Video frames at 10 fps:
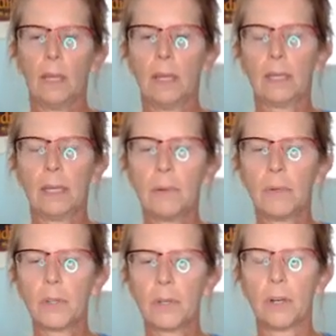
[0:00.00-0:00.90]
And then I
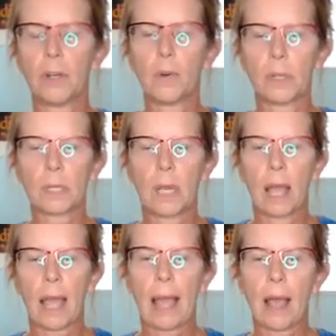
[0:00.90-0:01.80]
want you to notice
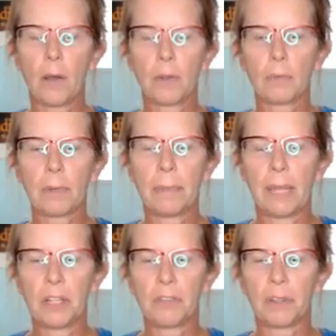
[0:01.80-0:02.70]
how the rib
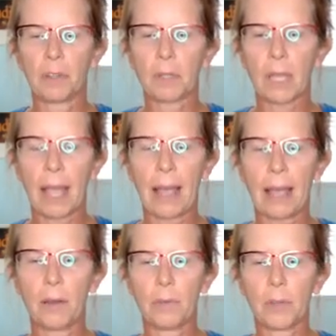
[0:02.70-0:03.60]
cage feels,
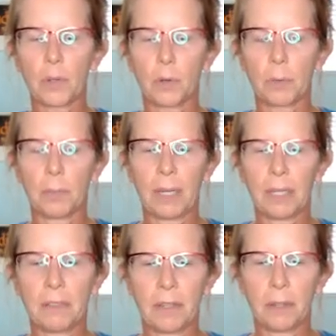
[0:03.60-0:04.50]
how the shoulder
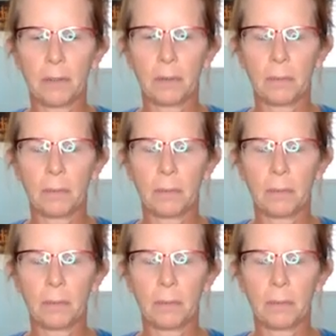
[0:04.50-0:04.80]
blades feel.